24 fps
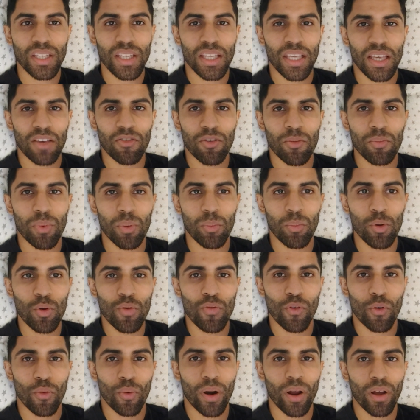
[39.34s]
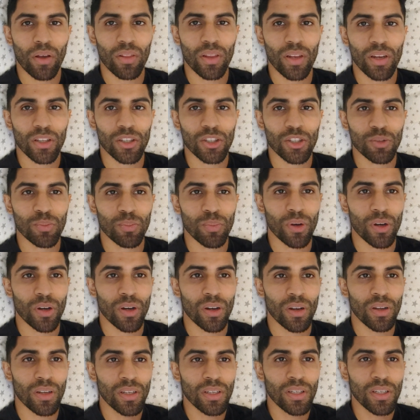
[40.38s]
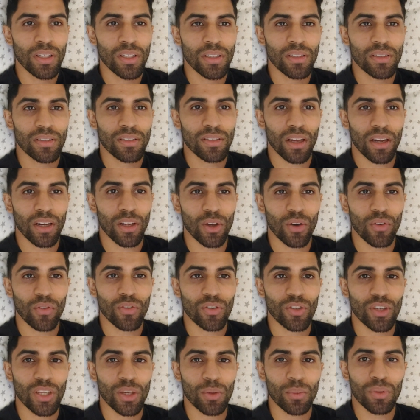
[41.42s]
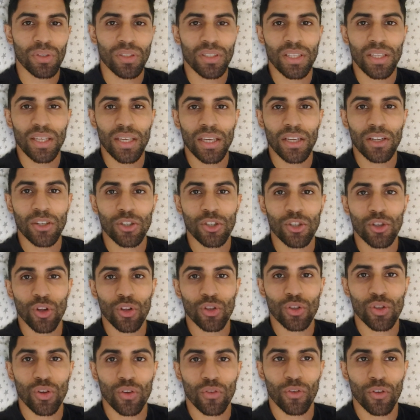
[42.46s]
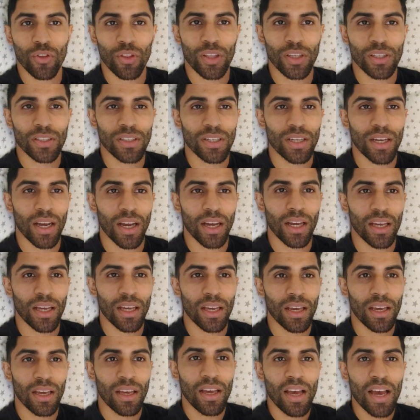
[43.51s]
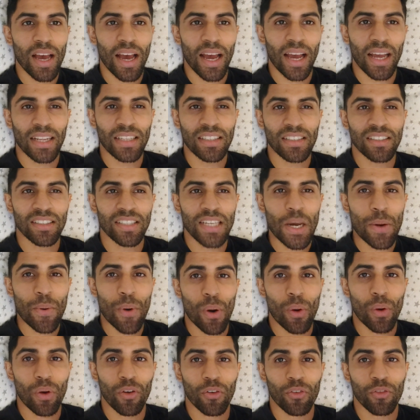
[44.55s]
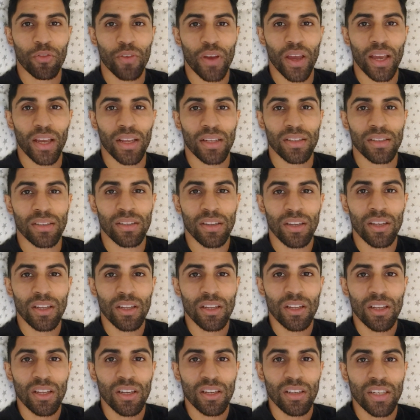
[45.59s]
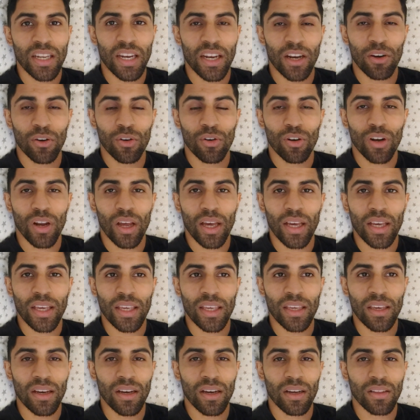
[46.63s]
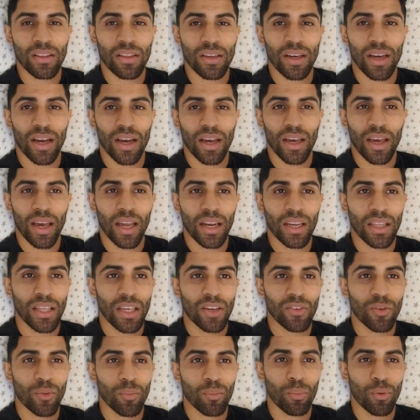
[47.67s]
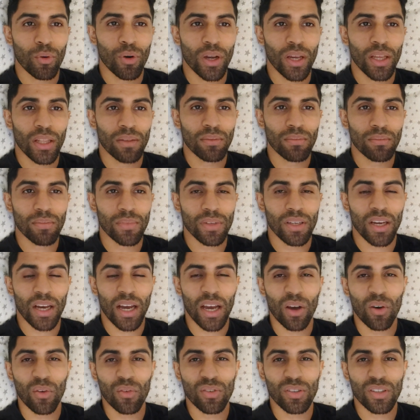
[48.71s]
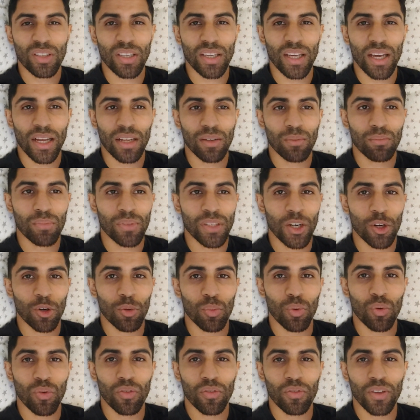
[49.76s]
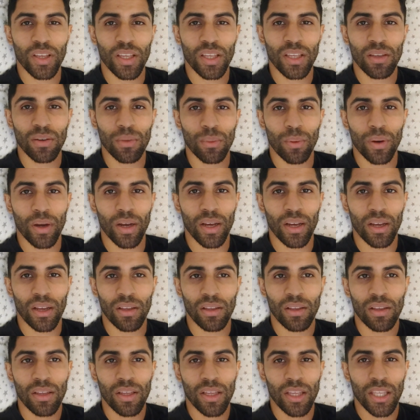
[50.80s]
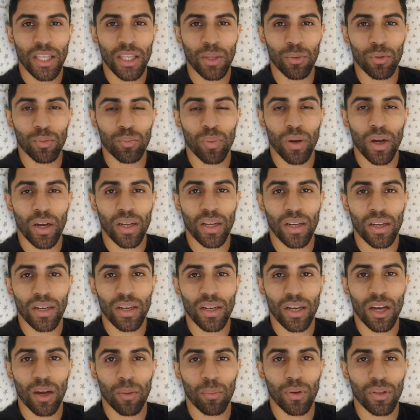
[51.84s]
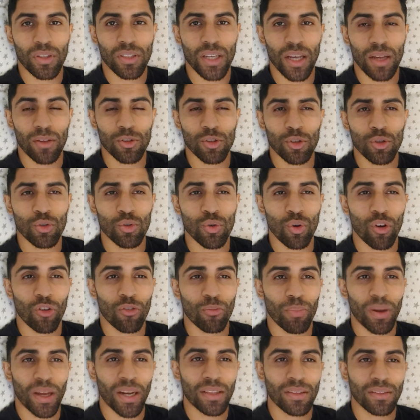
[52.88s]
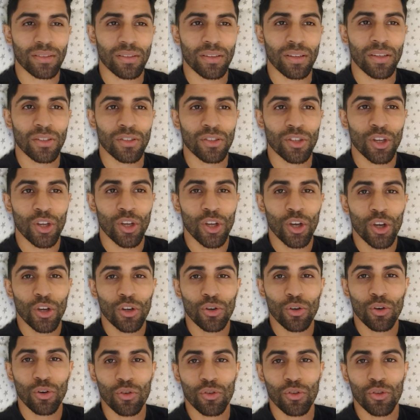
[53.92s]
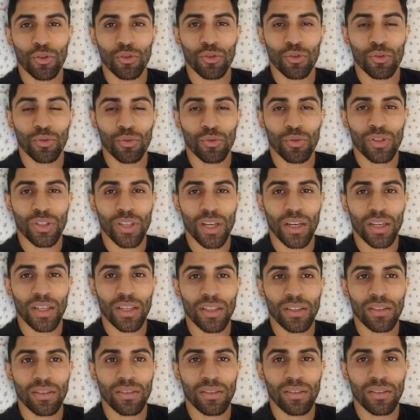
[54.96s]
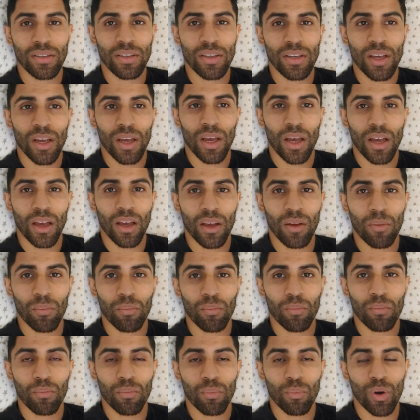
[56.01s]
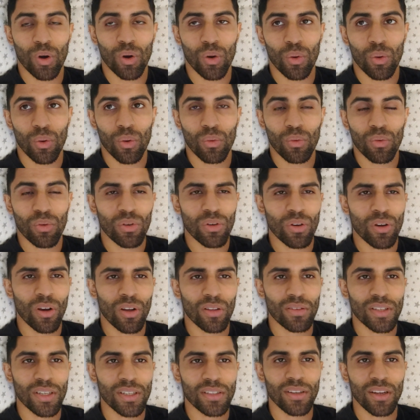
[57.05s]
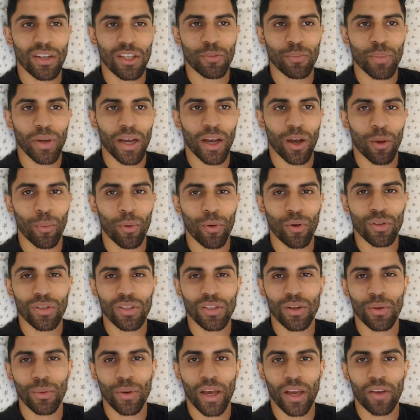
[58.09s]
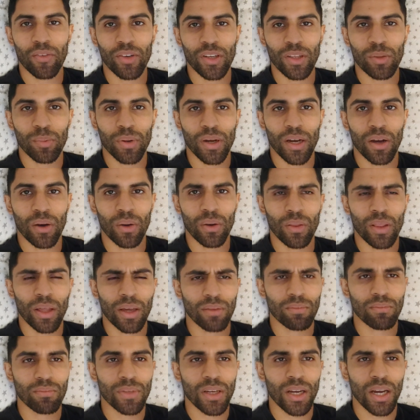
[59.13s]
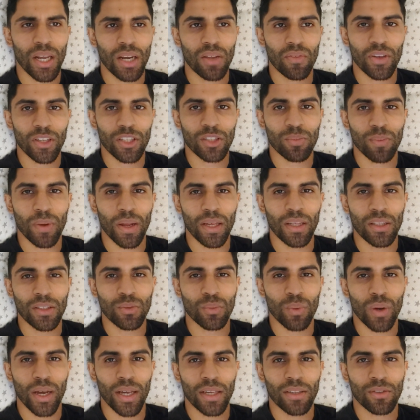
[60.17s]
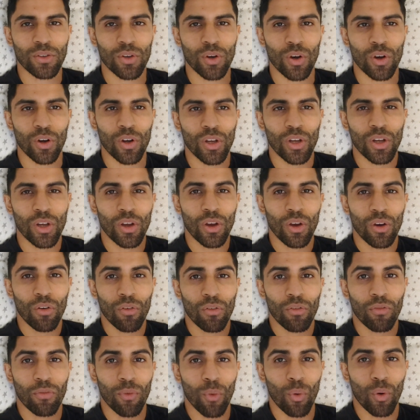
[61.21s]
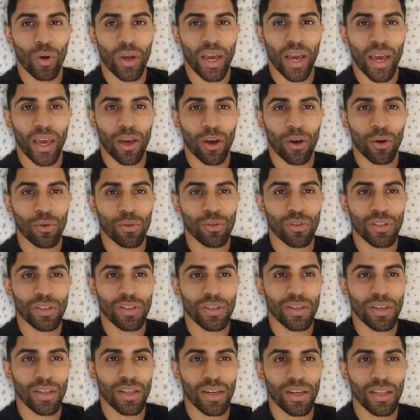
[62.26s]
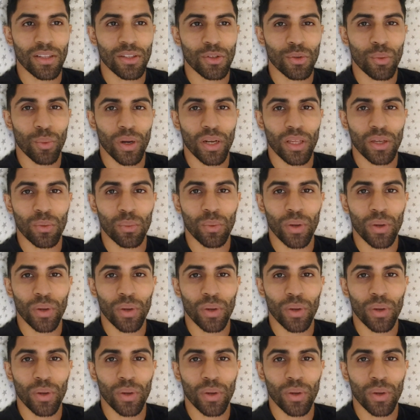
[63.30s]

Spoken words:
give him a move around in a spa. Sonny obviously was teeing shots off on this guy, had zero effect, didn't look like he hurt the guy at any given point. Guy obviously had terrible feet where he was buckling a couple of times due to off-balanceness, not due to Sonny's, can't say Sonny's power because he don't have any power. That kind of explains why he's got 4 KOs and nearly 20